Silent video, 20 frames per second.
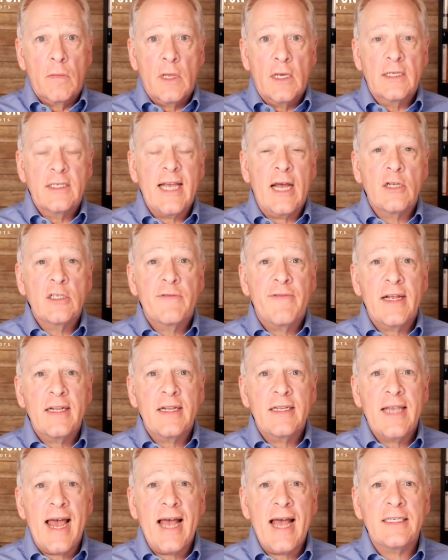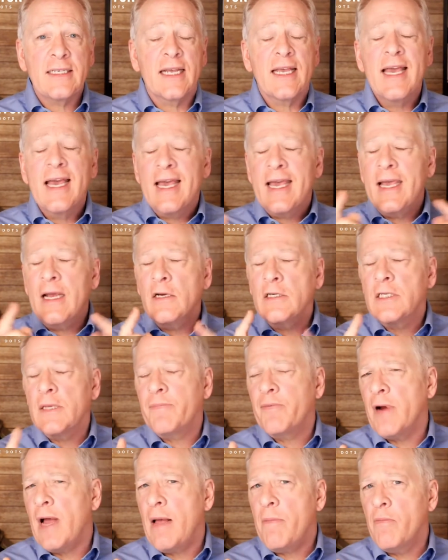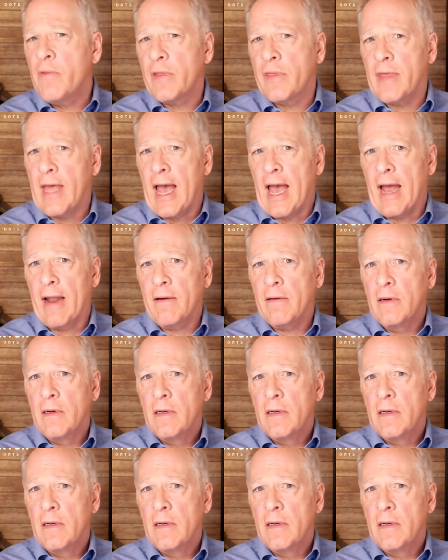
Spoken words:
Sounds fantastic. Here's the problem with that.